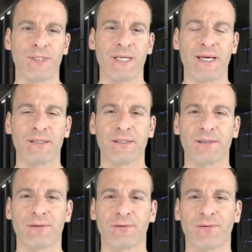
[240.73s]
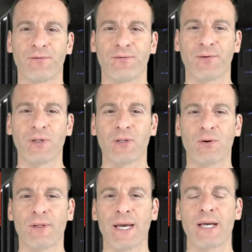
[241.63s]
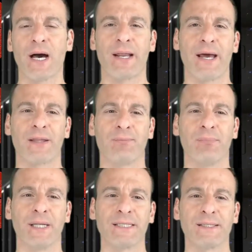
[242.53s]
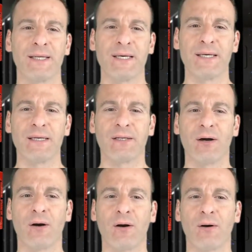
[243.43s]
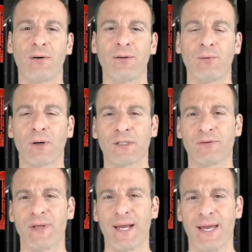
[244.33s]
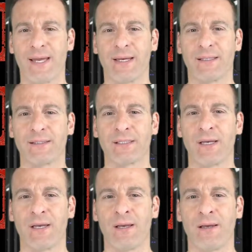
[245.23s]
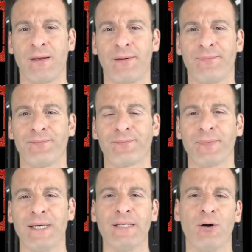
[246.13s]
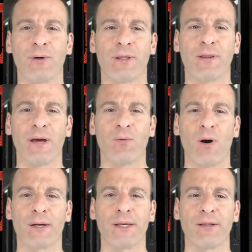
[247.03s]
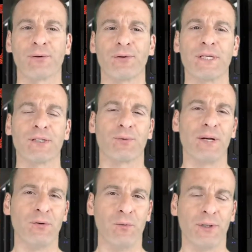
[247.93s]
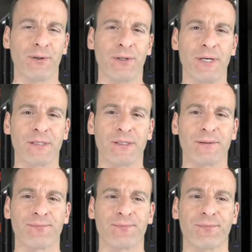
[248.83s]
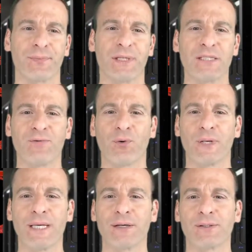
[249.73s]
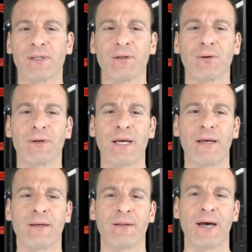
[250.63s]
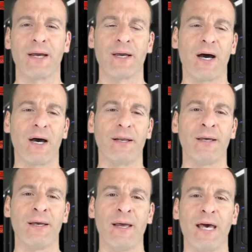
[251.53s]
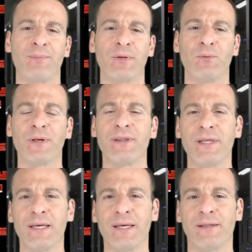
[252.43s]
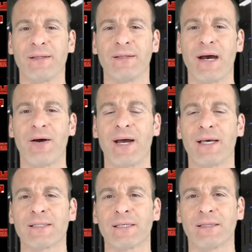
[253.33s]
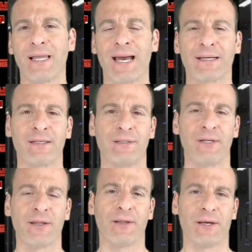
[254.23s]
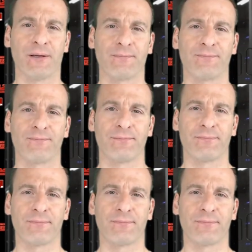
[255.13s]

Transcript: which states, For the Lord thy God hath blessed thee in all the works of thy hands. He knoweth thy walking through this great wilderness. These forty years the Lord thy God hath been with thee, and thou hast lacked nothing.